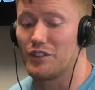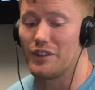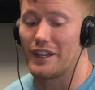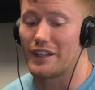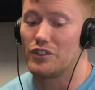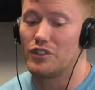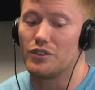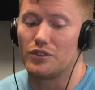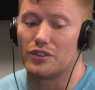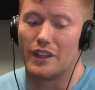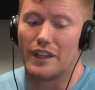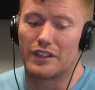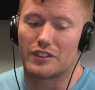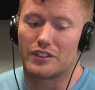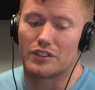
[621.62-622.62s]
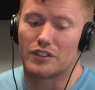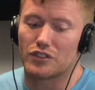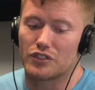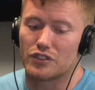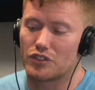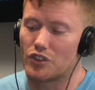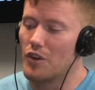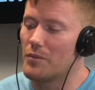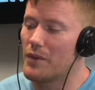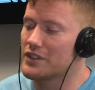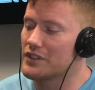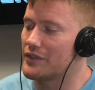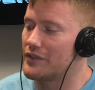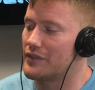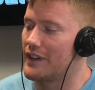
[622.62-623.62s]
like, dude, there's so much
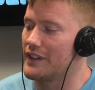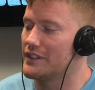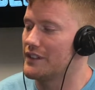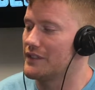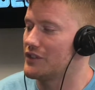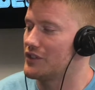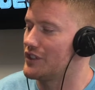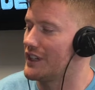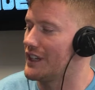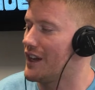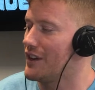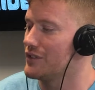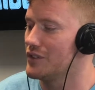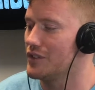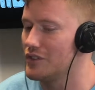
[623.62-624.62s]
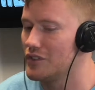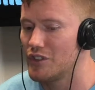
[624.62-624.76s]
offensive shit out, dude.